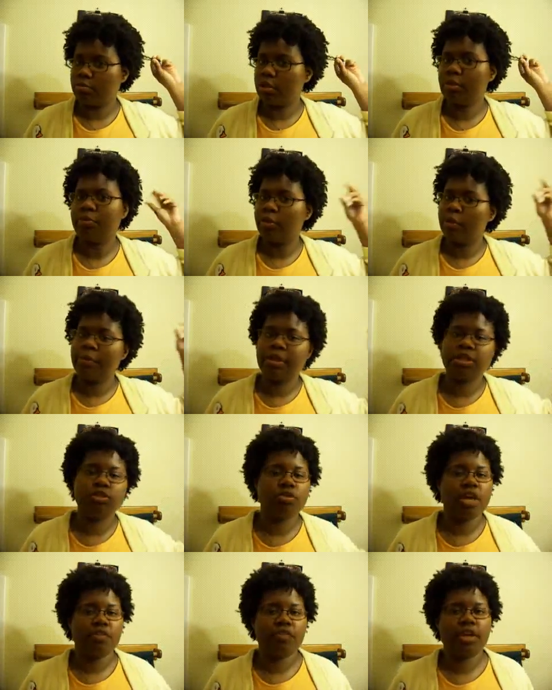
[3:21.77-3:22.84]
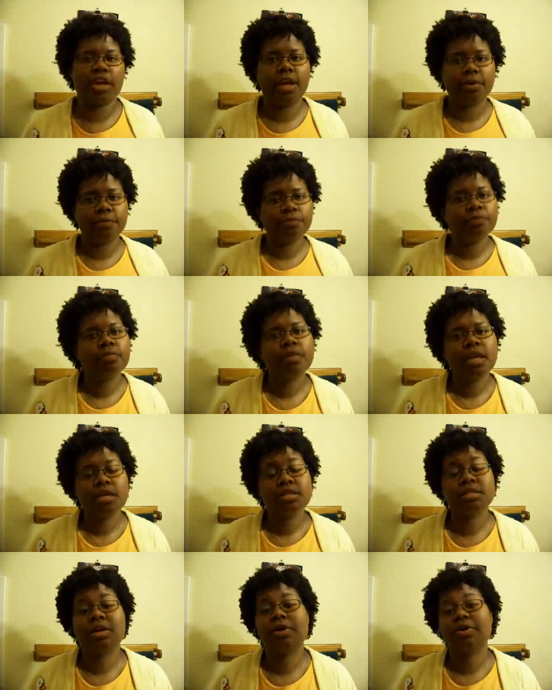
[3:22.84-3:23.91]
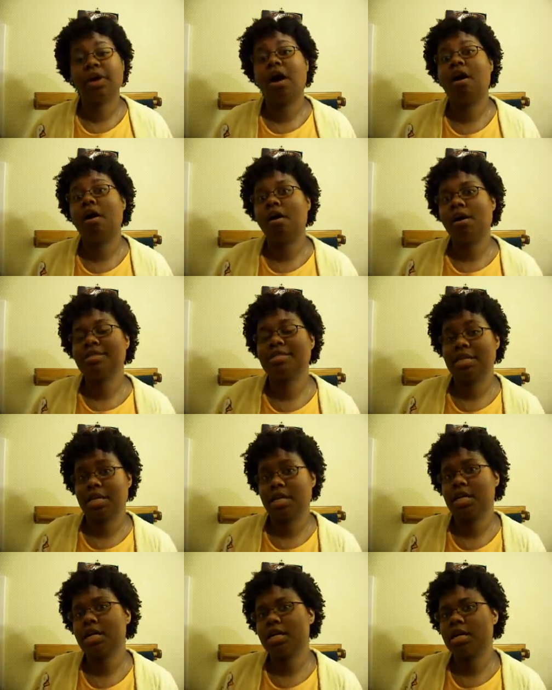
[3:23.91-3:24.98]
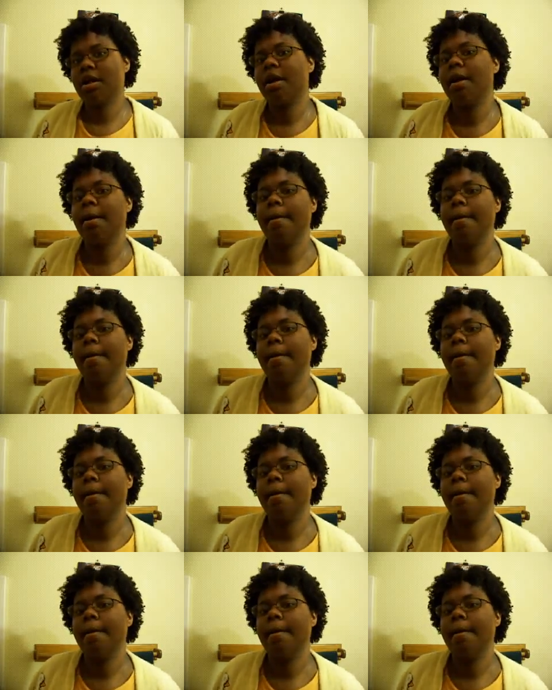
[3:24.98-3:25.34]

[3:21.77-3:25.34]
There'll, there'll be a two day video. So y'all take care.